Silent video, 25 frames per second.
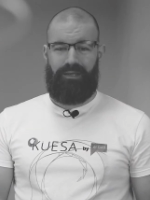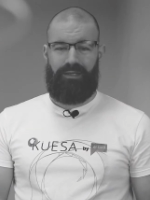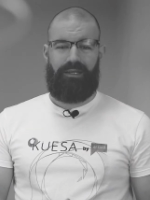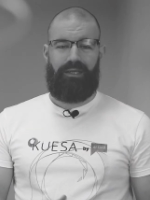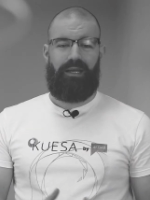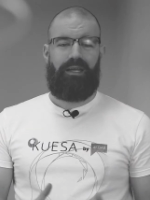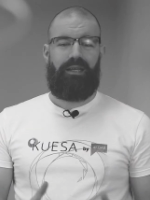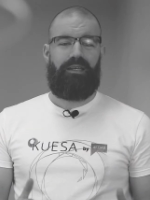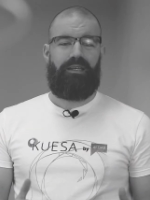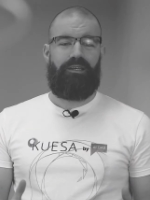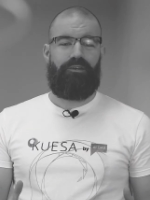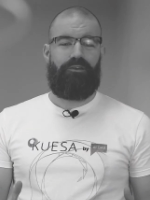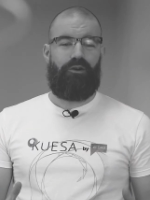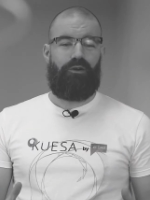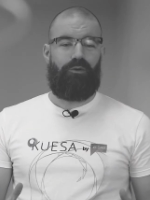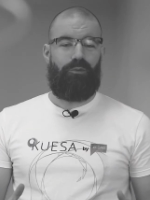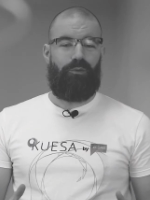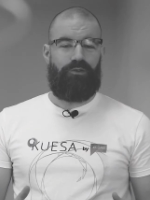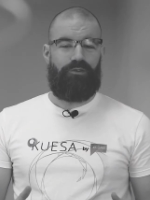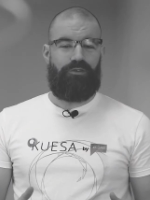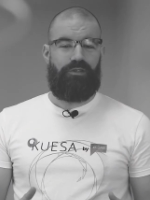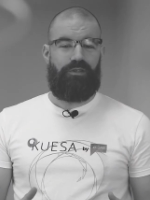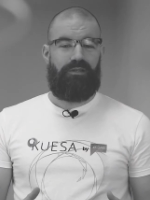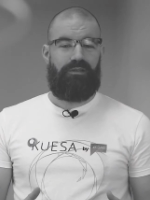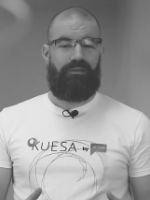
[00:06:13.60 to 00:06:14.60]
K D Dock
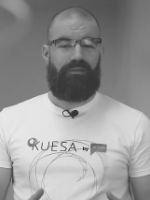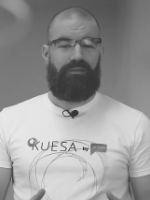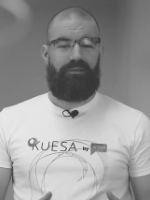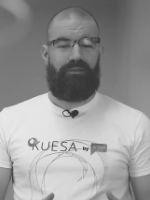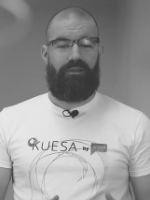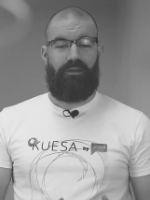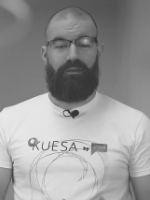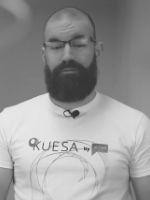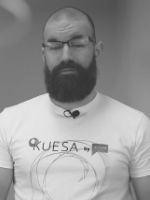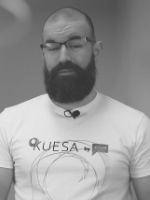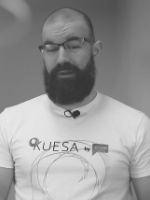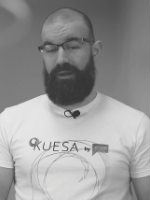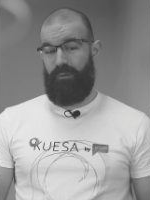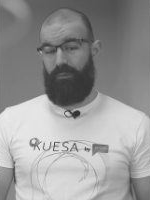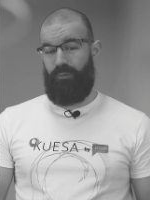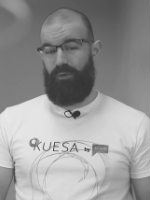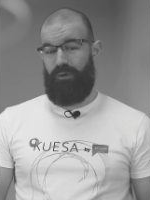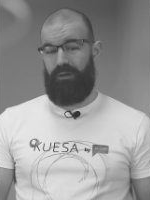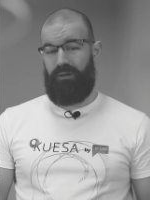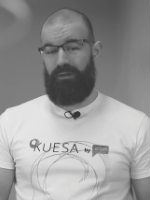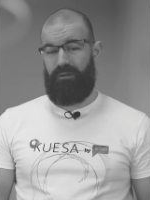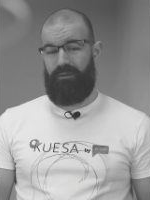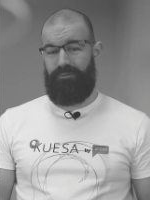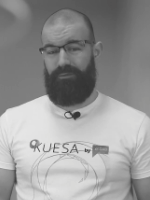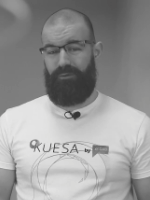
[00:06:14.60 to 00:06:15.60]
Widgets, a
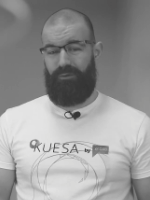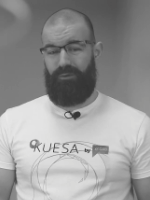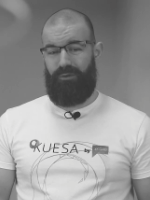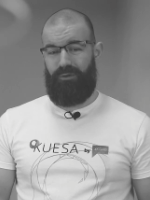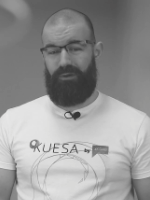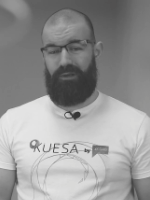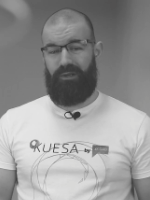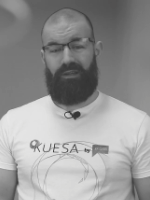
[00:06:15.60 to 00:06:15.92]
framework for